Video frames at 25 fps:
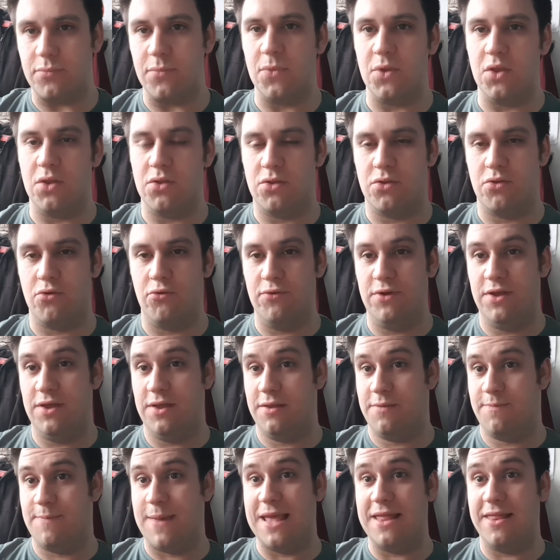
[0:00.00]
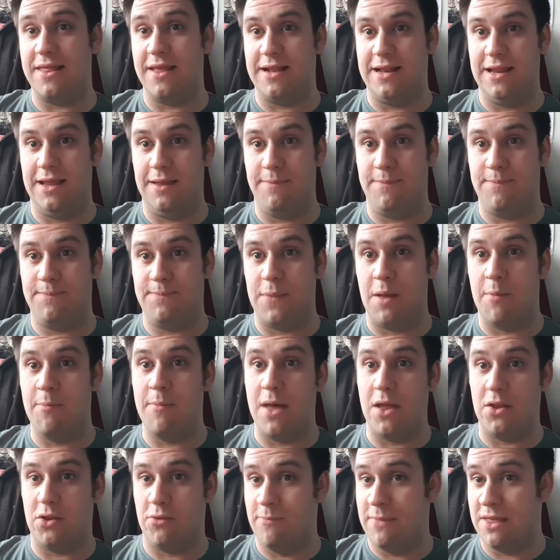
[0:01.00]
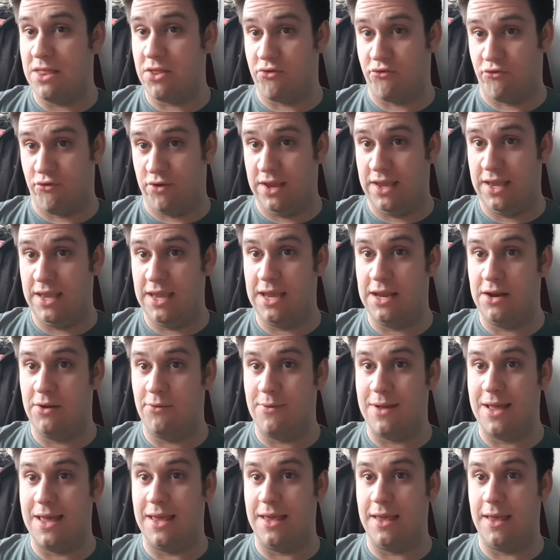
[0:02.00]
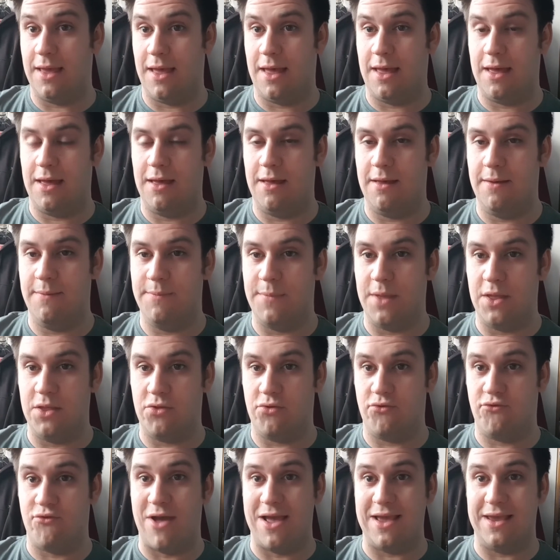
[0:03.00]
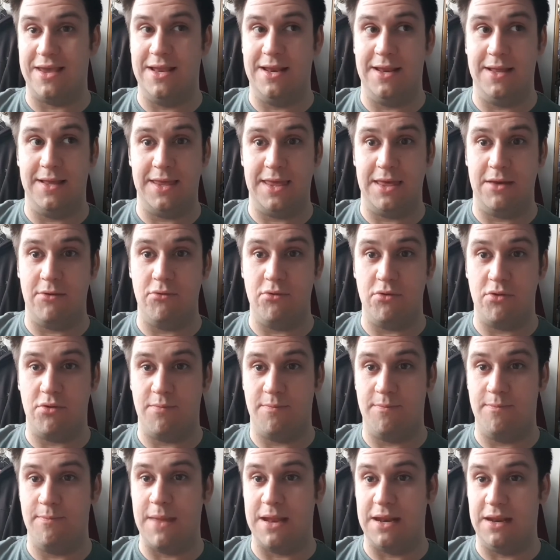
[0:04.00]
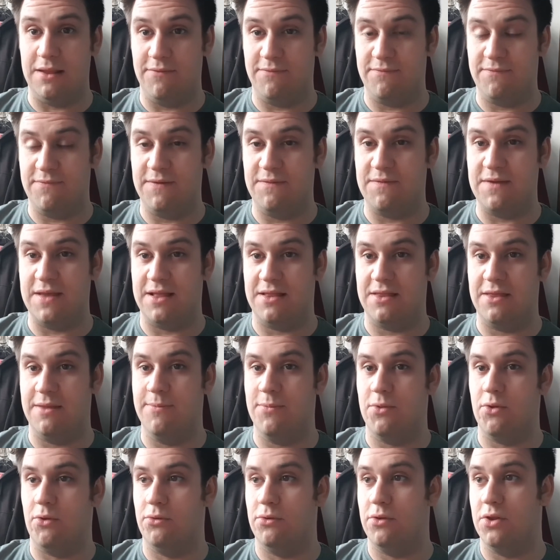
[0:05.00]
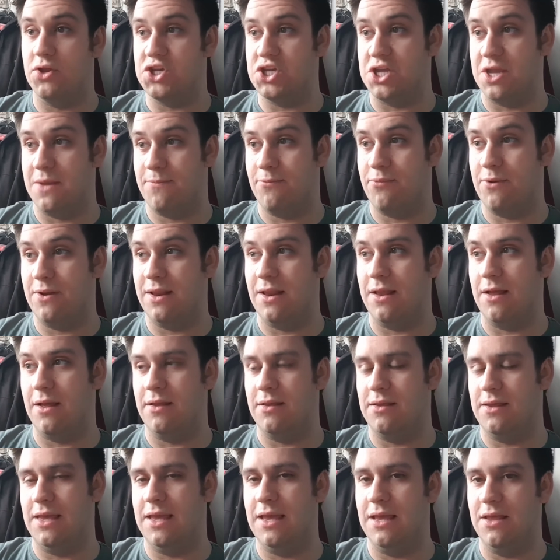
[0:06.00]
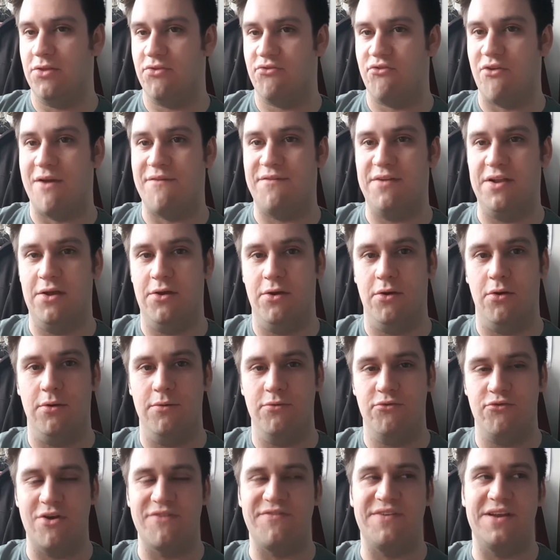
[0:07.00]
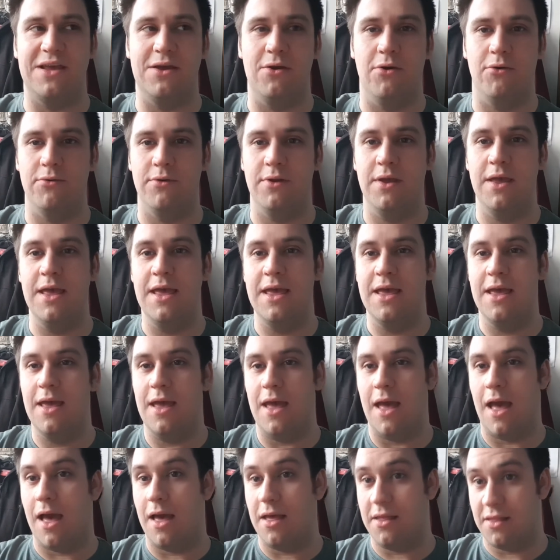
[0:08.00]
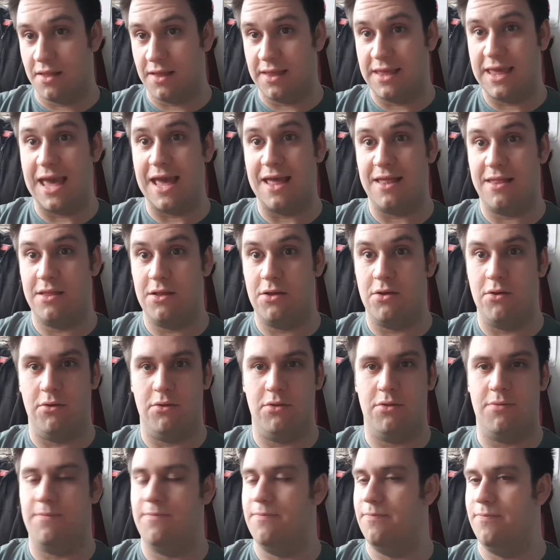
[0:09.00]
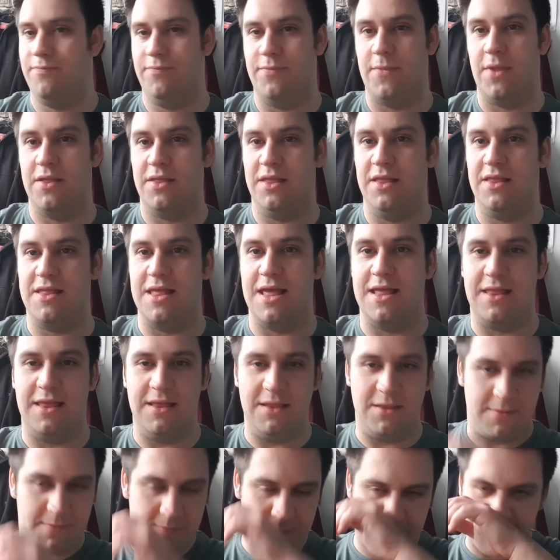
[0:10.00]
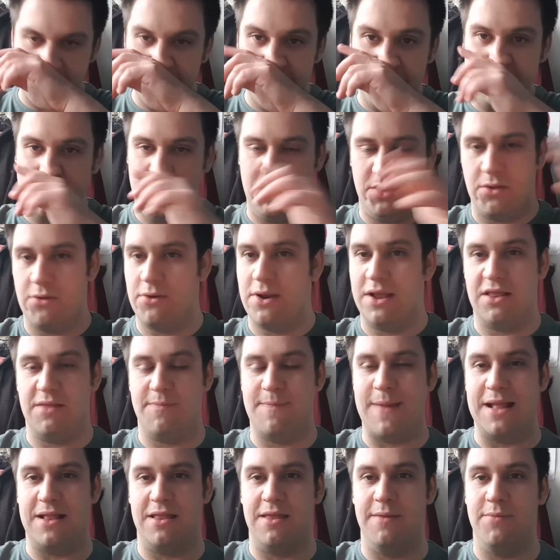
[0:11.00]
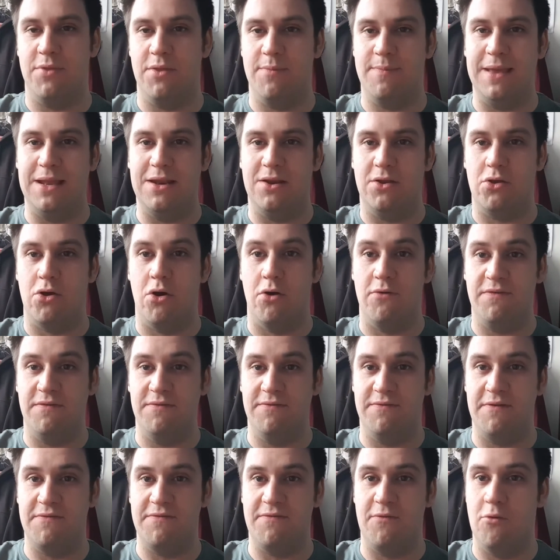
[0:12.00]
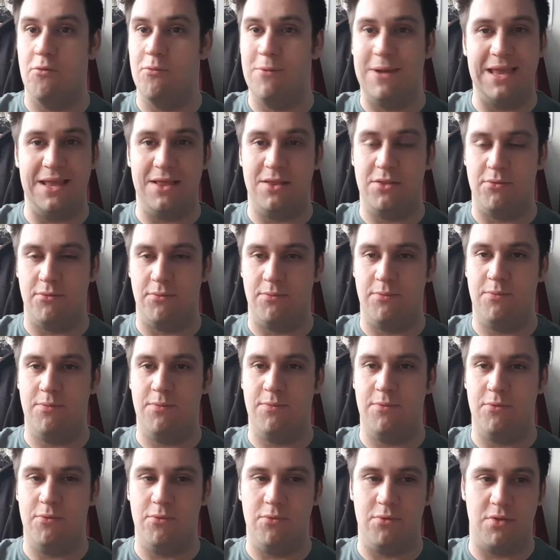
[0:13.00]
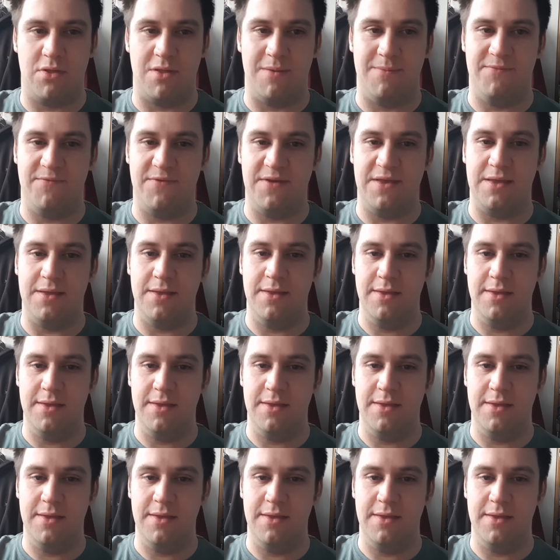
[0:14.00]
Story is basically a murder mystery, in a way, as Dracula kills many of the victims on the ship when he is travelling on as a guest, because, as he says, you don't expect him to be in a coffin for 4 weeks or something.